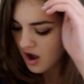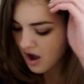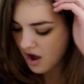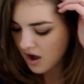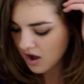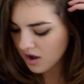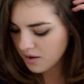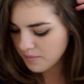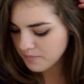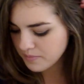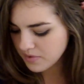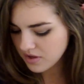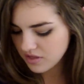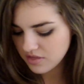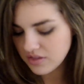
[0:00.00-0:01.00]

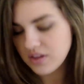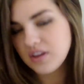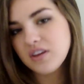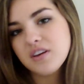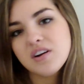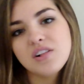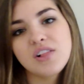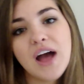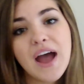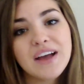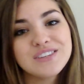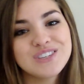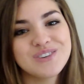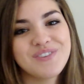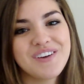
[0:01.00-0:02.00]
um, the
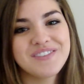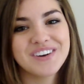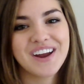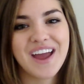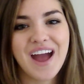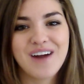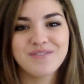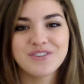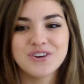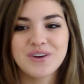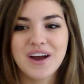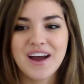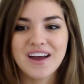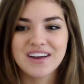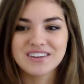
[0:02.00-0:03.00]
last favorite I have for you
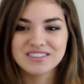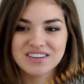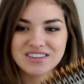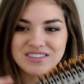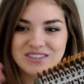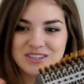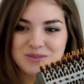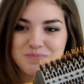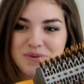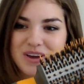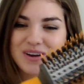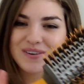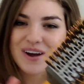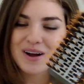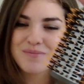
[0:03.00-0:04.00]
guys is this
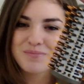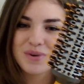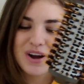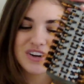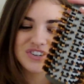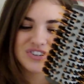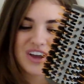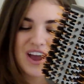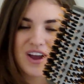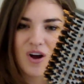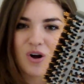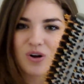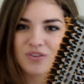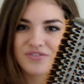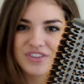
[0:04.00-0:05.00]
big round brush. I
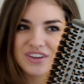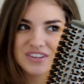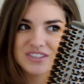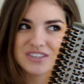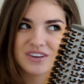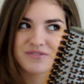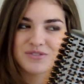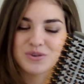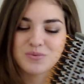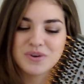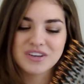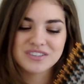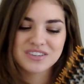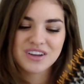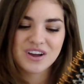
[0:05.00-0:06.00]
hauled this a few
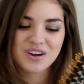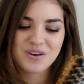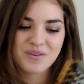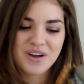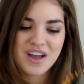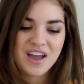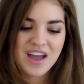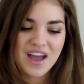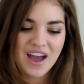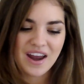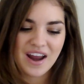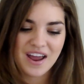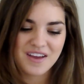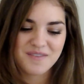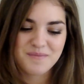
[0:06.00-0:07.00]
weeks ago
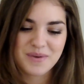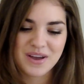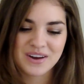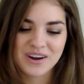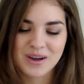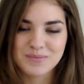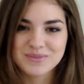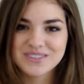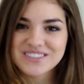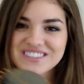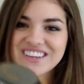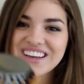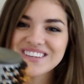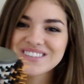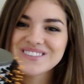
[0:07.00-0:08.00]
and I have been
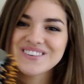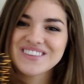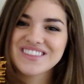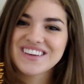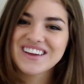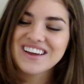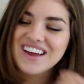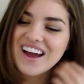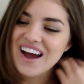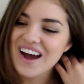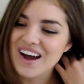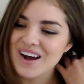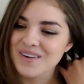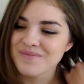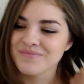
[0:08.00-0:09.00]
obsessed with it.
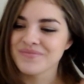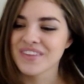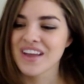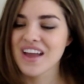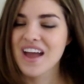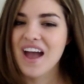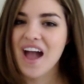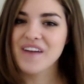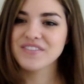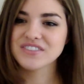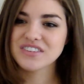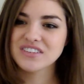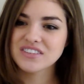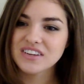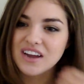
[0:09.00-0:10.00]
Um, ever
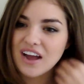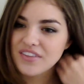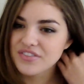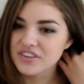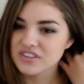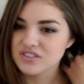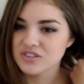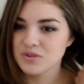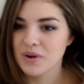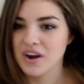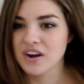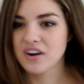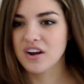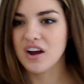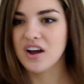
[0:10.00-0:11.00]
since I got this new
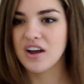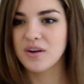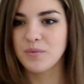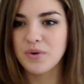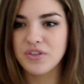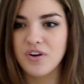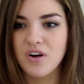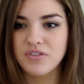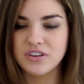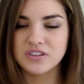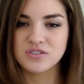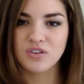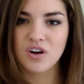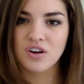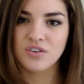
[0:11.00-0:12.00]
haircut with all
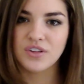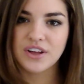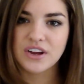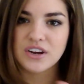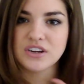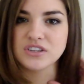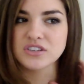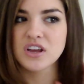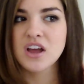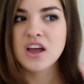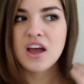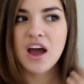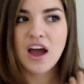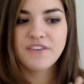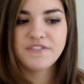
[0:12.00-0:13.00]
these long layers,
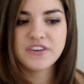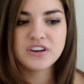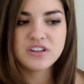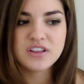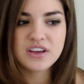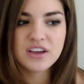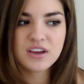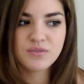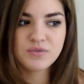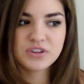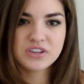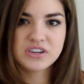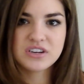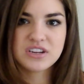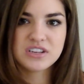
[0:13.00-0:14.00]
I feel like it
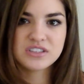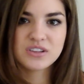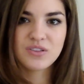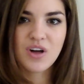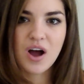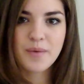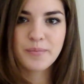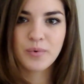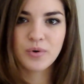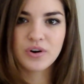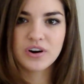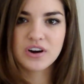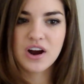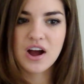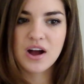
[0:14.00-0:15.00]
really needs a lot
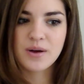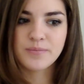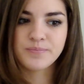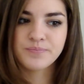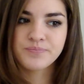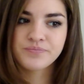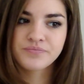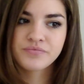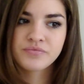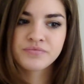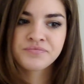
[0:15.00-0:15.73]
more, um,